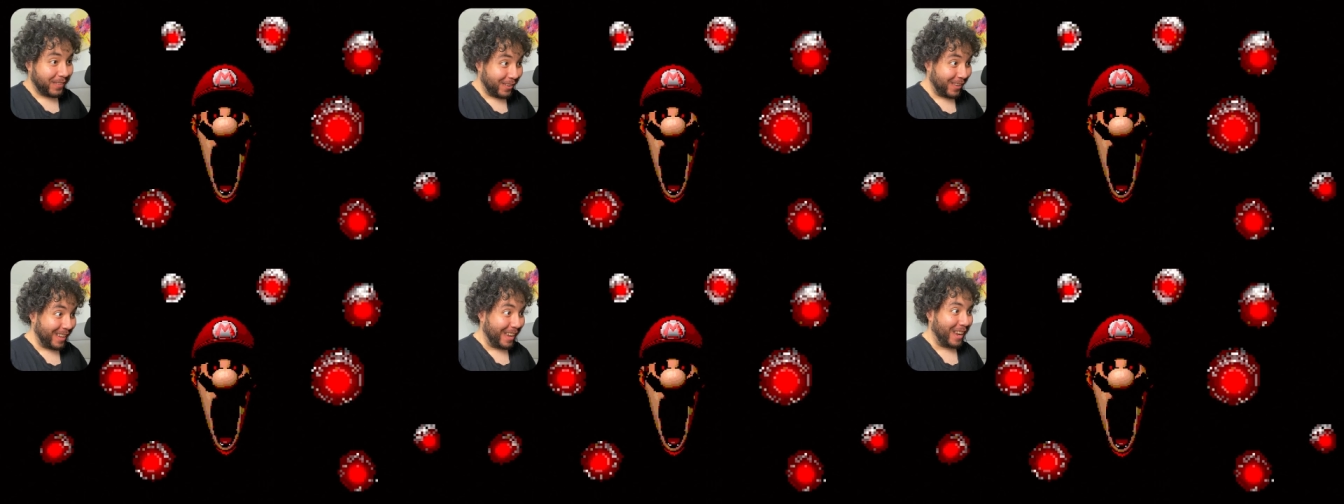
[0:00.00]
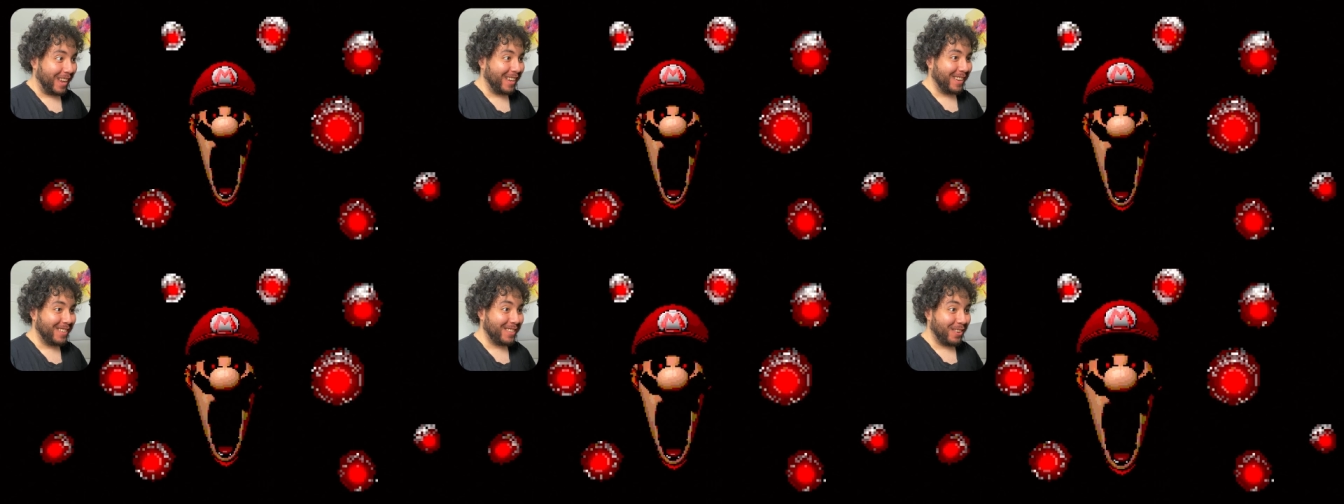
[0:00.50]
Okay,
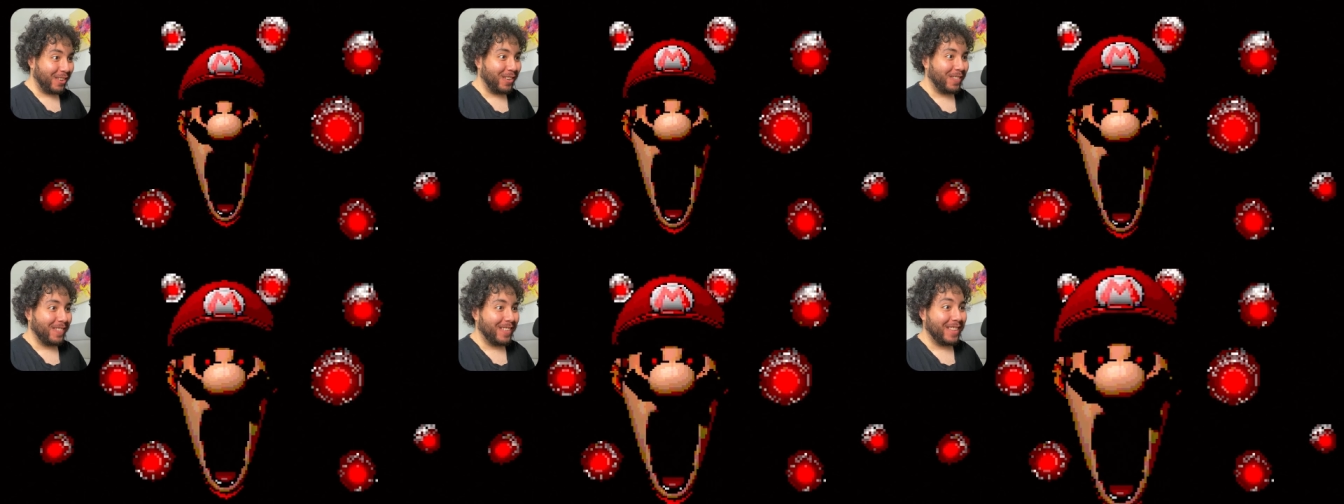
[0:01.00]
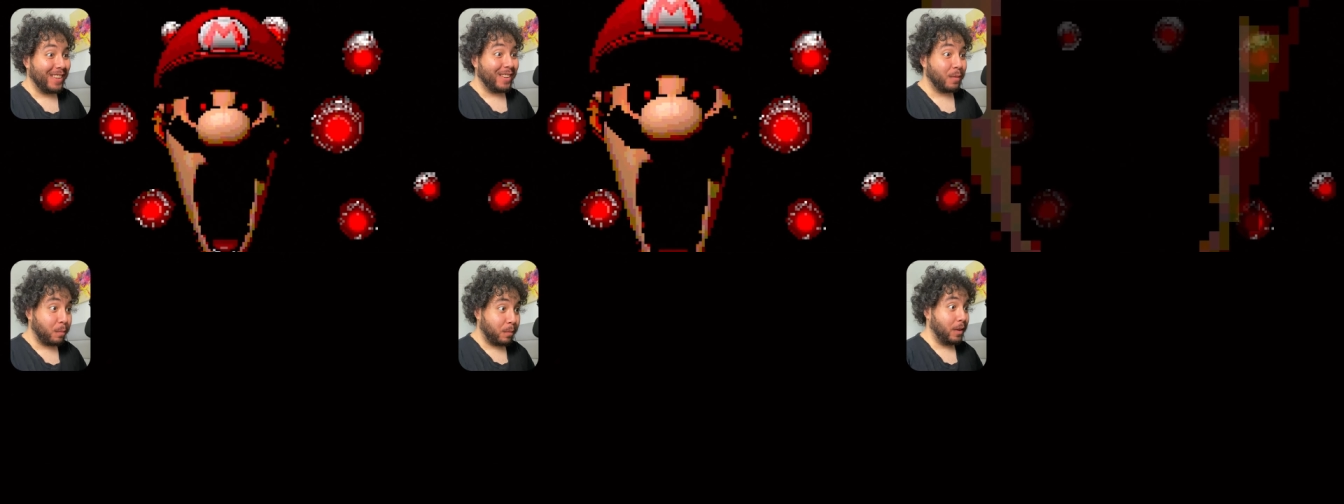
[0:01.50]
so
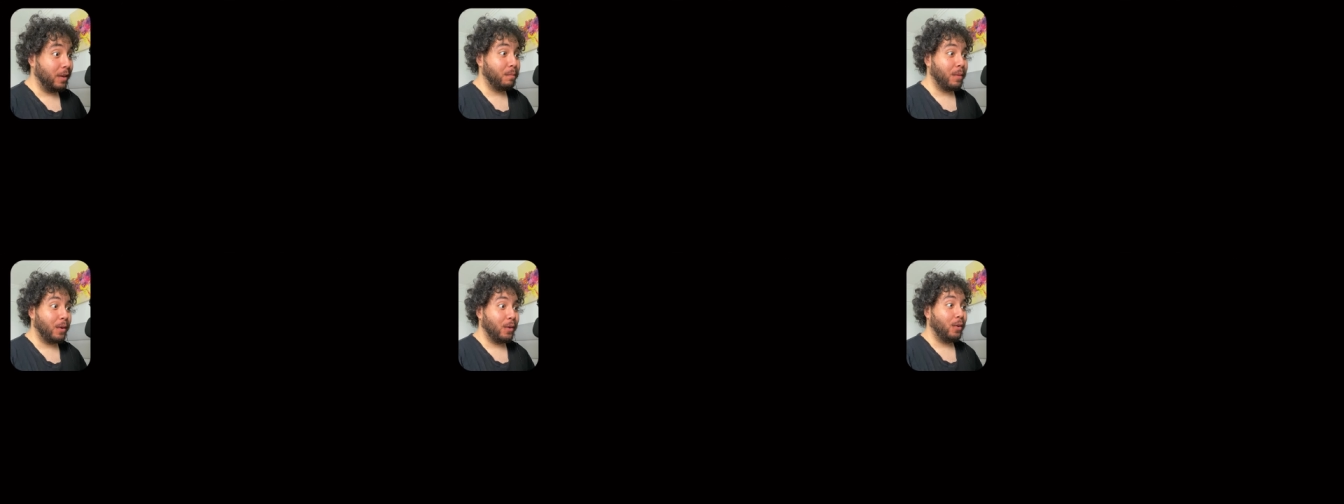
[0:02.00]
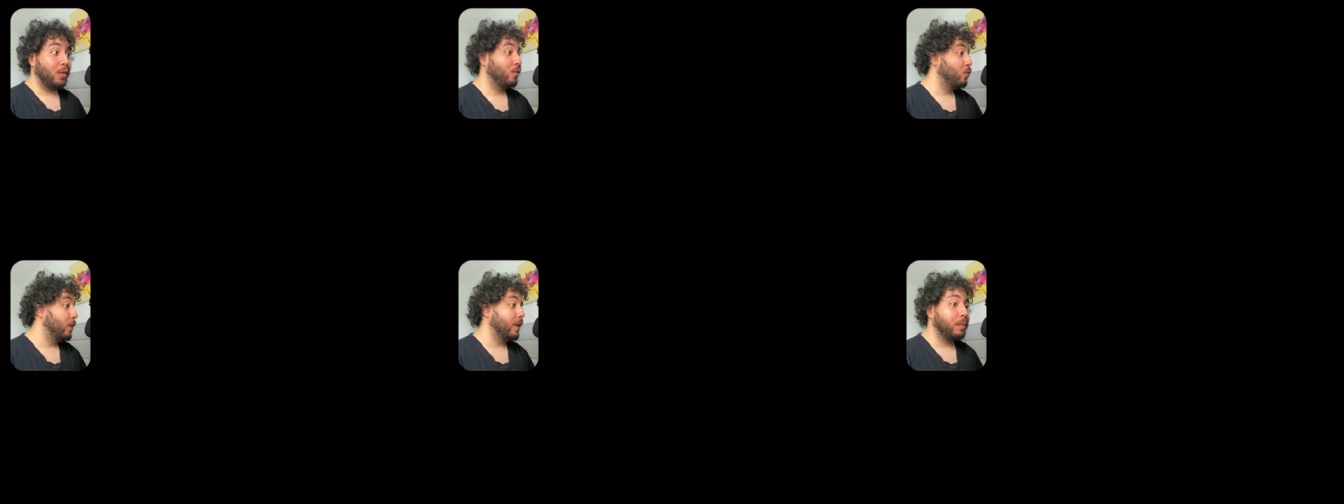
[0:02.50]
this, this Mario
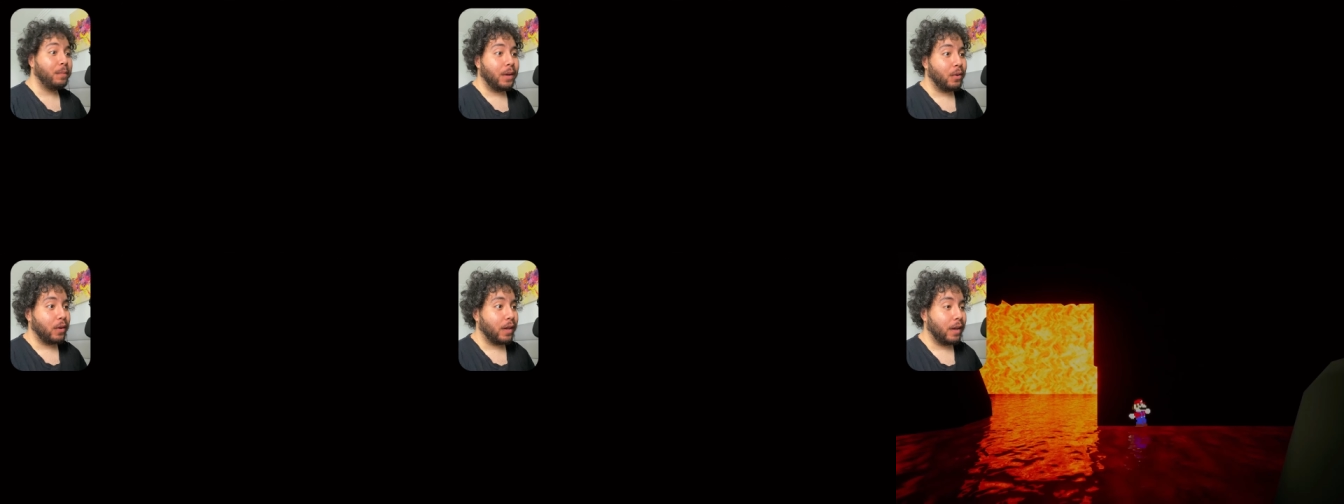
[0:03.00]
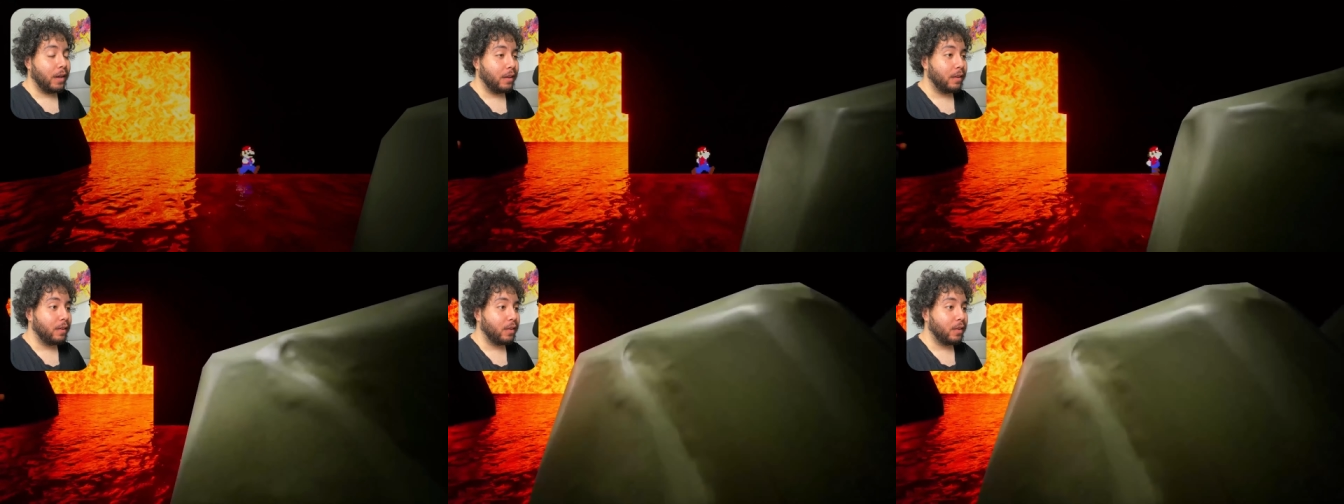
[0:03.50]
freaks me out, okay?